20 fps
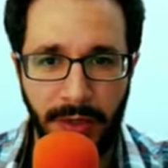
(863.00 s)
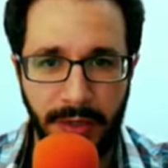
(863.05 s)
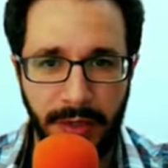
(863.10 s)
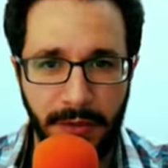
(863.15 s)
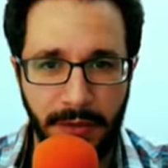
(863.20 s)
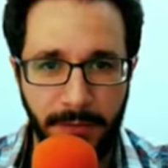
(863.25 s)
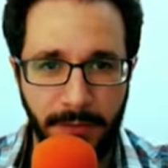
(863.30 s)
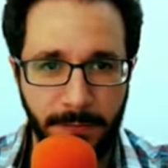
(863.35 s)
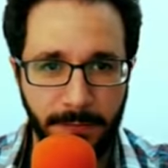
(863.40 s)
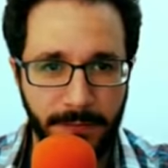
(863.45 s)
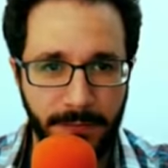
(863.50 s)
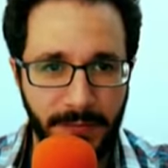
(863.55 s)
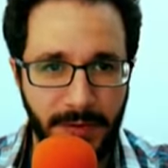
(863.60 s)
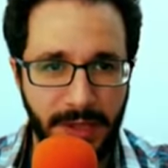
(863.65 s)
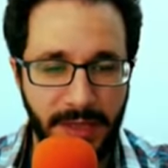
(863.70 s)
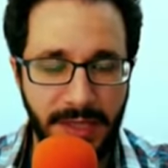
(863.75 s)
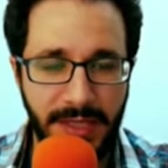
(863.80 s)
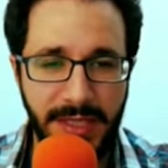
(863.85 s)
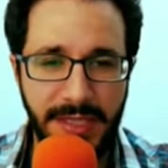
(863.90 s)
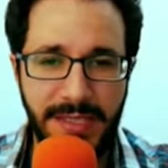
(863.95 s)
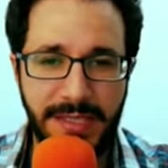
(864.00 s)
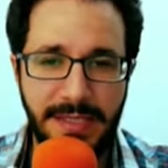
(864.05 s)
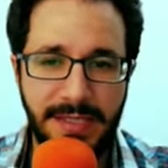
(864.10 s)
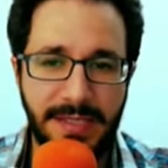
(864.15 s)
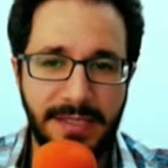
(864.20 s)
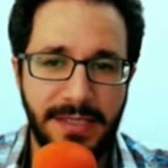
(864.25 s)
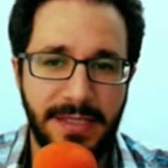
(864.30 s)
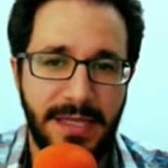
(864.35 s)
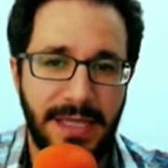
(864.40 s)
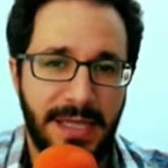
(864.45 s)
here.
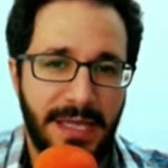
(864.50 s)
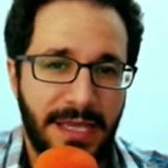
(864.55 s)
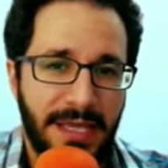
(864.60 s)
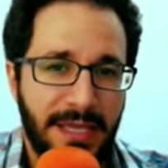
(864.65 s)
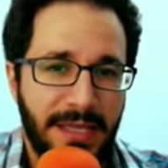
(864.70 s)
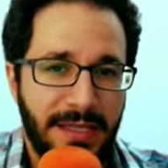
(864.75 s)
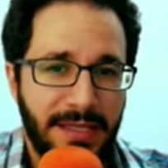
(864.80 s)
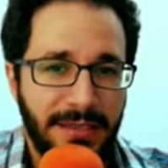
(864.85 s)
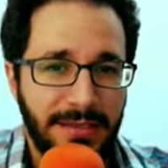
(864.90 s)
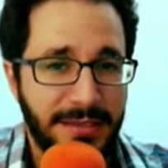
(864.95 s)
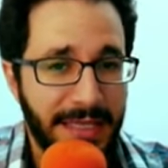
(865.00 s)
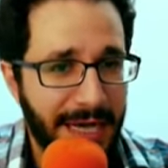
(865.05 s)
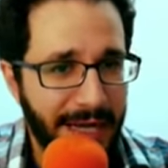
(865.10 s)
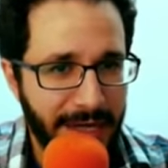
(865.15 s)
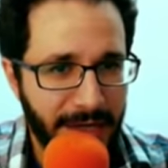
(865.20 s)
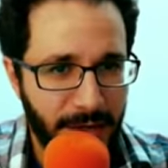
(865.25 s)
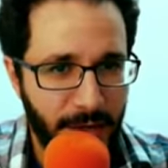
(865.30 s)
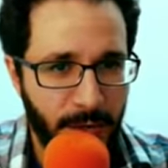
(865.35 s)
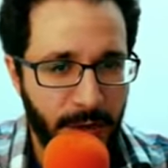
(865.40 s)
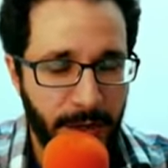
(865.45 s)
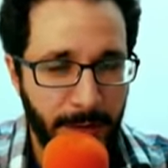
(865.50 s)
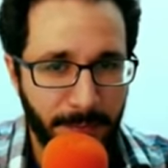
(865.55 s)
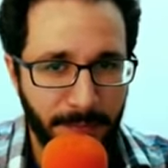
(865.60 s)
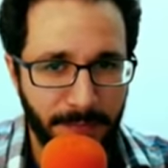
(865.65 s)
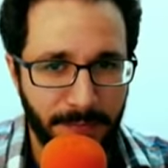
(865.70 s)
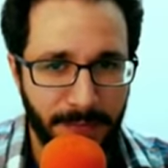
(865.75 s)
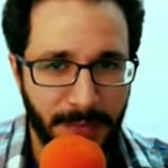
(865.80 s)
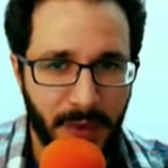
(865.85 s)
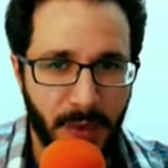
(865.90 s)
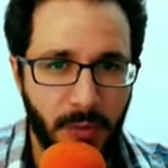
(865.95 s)
This diagram
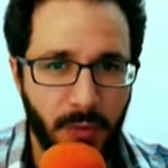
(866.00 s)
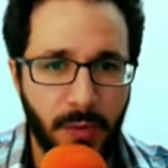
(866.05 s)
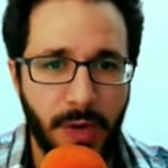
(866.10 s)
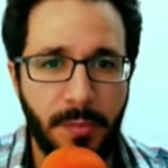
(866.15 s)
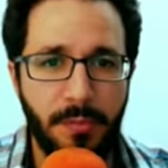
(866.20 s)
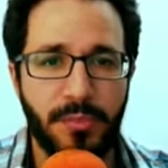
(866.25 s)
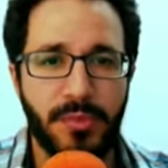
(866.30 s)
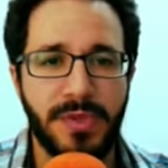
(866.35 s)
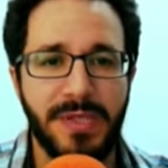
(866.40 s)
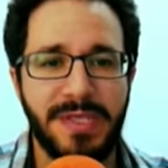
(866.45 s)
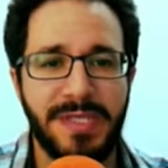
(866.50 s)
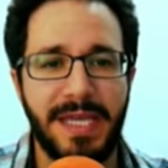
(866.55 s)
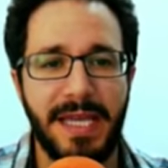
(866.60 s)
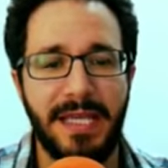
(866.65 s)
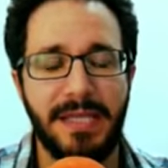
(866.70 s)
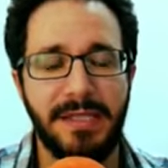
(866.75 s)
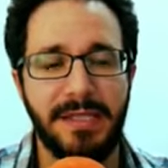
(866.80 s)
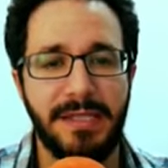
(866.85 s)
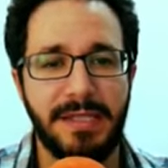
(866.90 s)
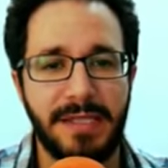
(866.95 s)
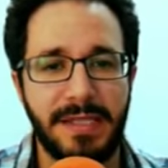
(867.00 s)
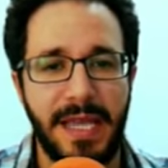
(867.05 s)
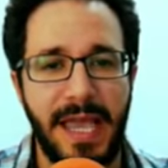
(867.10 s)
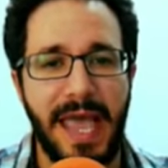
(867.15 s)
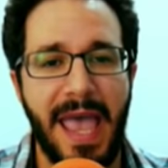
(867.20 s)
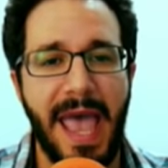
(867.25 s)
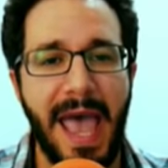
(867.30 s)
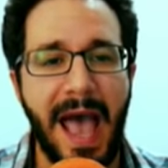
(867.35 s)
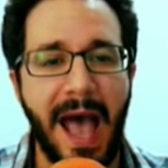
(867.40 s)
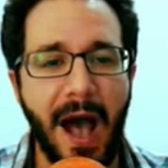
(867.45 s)
represents
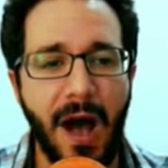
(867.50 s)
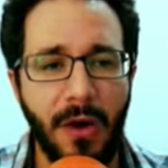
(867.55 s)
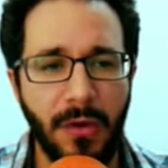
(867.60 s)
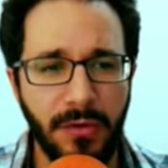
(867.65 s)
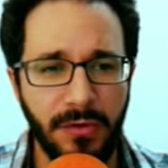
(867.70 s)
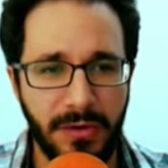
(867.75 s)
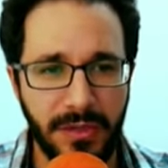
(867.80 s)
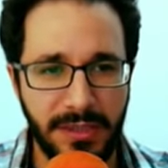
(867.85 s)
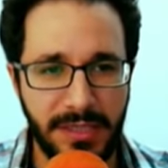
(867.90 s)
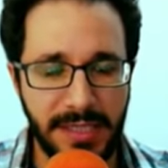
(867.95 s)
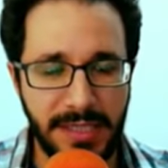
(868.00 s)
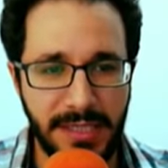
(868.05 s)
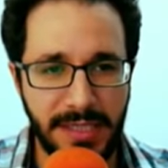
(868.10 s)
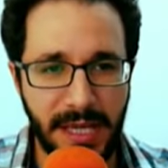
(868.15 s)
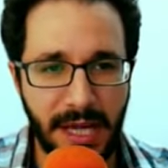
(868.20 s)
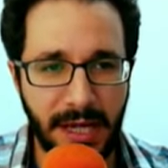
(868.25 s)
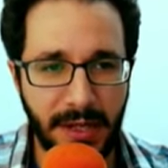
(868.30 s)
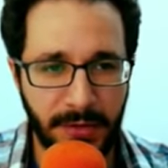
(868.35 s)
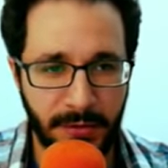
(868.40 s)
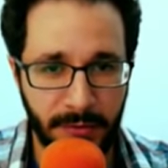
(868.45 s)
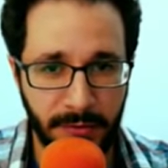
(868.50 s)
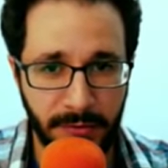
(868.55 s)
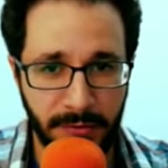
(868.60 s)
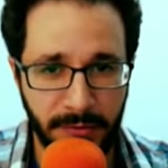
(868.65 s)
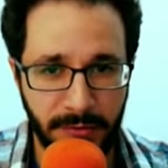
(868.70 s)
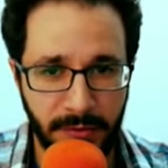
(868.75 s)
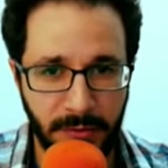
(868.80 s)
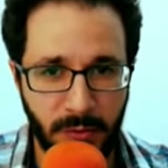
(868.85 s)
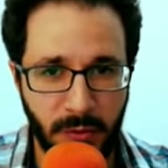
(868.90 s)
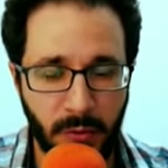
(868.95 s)
how the desire
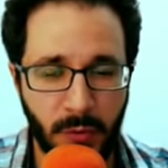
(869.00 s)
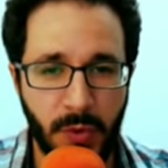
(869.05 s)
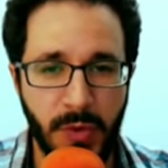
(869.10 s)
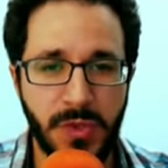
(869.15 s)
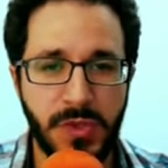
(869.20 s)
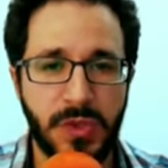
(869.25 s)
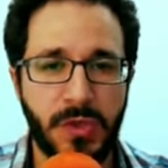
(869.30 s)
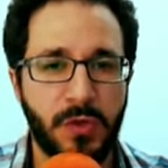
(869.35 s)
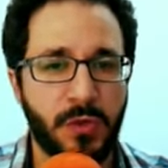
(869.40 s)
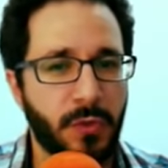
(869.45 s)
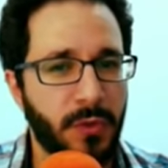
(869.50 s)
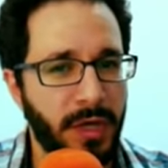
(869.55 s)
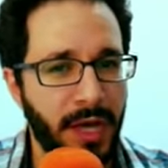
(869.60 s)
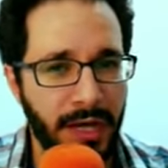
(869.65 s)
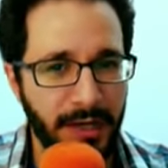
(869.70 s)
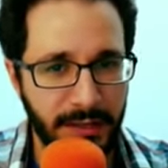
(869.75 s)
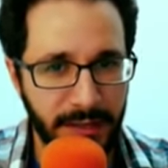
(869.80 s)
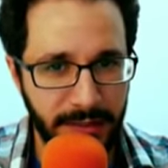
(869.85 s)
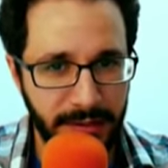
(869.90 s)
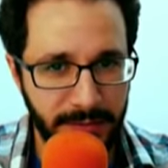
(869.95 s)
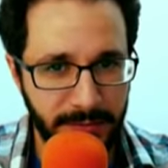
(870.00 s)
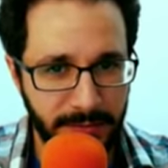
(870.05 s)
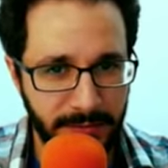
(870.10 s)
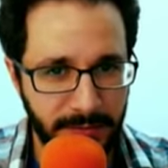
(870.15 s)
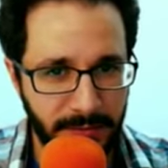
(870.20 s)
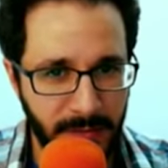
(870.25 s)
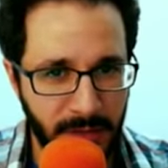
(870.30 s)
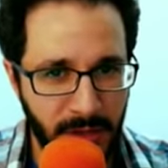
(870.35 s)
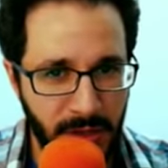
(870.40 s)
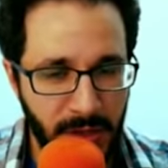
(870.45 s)
was created.
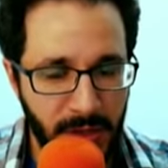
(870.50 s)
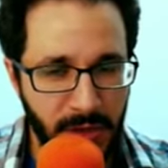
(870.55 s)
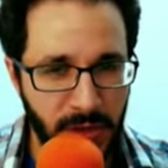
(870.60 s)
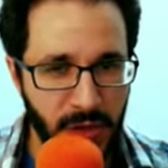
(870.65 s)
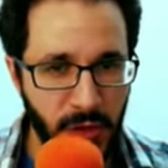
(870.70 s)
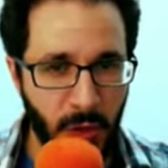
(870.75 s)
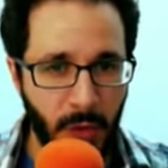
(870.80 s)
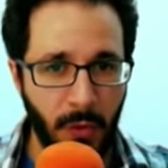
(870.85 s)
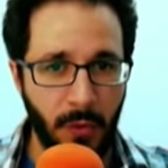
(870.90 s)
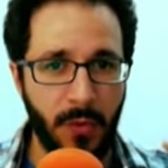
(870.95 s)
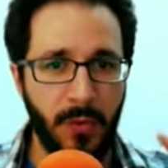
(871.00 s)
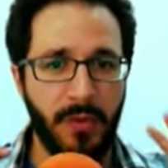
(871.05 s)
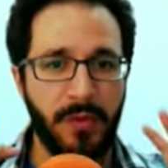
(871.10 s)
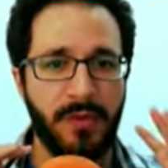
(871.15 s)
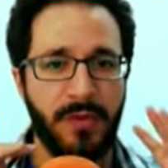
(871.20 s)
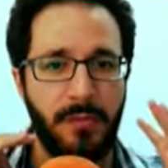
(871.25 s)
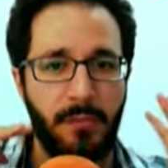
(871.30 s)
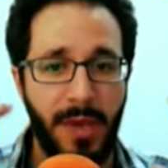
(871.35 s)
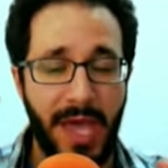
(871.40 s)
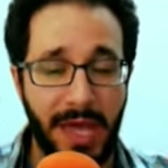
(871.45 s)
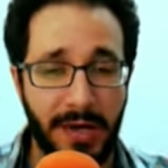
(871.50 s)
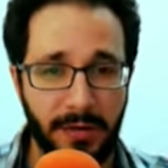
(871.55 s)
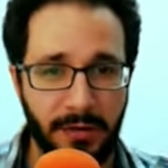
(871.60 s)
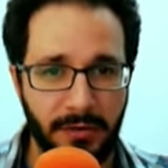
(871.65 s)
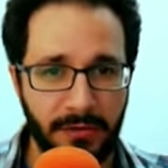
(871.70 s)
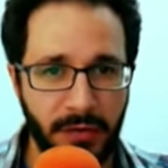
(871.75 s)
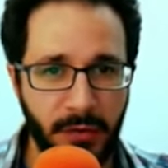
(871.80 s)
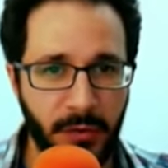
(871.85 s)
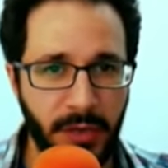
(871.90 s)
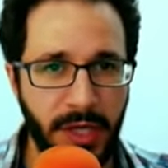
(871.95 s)
So, the matter
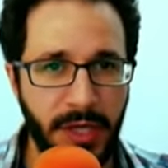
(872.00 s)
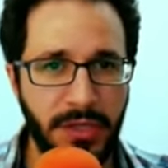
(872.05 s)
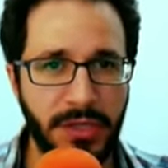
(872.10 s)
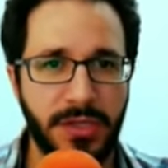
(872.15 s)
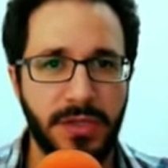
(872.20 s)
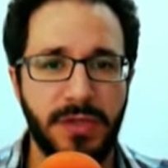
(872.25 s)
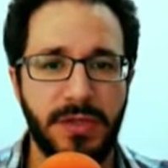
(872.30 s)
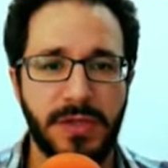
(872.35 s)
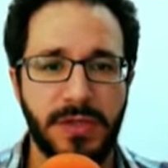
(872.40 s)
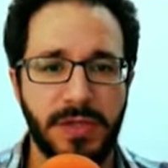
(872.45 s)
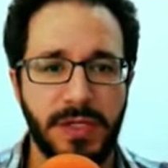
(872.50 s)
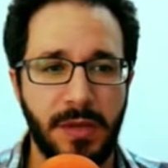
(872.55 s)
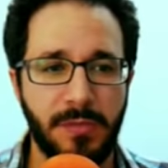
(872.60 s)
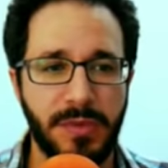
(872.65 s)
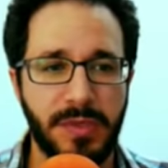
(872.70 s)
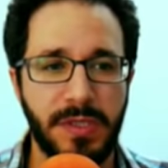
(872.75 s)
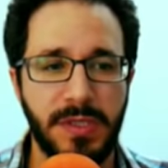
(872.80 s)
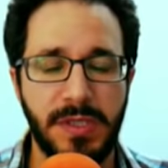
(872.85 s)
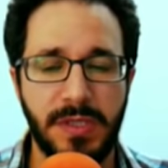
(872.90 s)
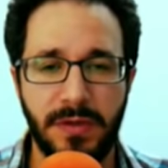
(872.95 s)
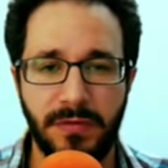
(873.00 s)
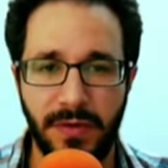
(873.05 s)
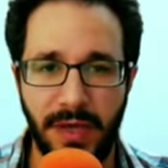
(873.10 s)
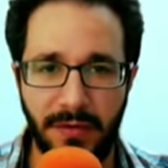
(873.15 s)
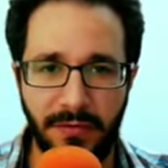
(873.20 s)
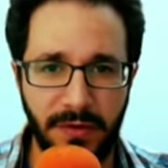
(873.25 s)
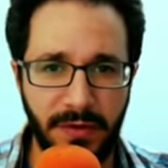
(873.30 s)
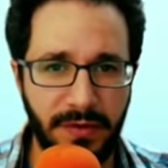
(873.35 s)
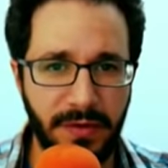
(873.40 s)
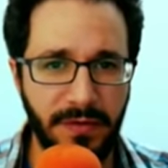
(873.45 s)
of creation, the substance of
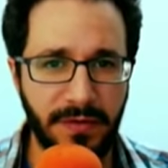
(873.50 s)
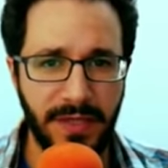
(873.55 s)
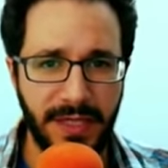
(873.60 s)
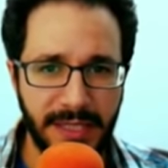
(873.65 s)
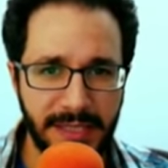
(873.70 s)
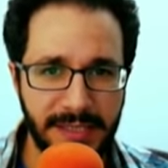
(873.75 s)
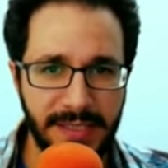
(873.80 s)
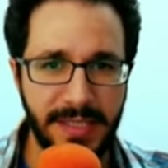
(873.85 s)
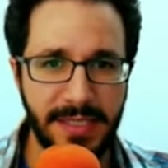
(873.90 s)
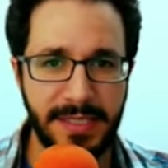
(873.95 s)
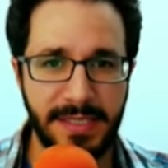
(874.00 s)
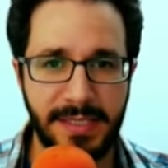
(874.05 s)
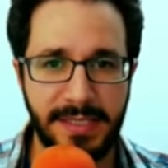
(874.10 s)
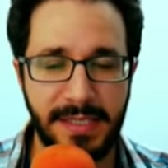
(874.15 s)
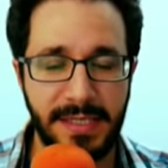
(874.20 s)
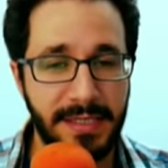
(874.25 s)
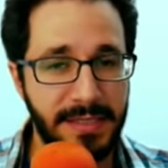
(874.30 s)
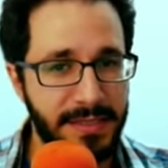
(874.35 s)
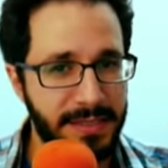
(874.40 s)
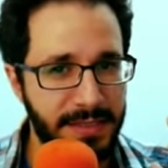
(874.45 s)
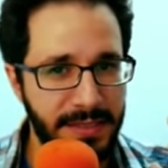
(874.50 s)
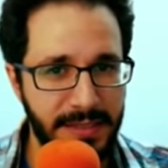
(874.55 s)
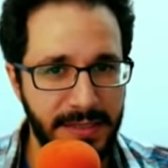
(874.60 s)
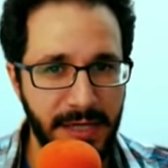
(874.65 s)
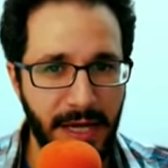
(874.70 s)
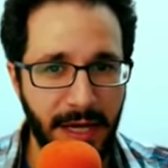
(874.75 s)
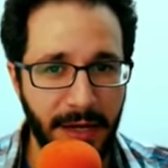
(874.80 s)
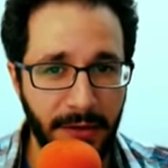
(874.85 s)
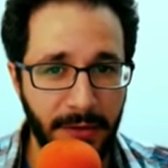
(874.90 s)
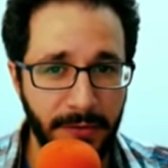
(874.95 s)
everything that exists, is
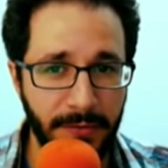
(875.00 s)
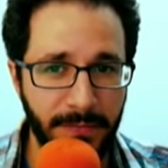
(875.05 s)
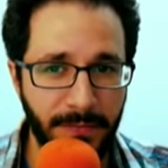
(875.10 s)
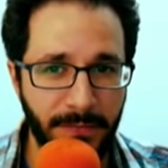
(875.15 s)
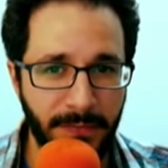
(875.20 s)
desire.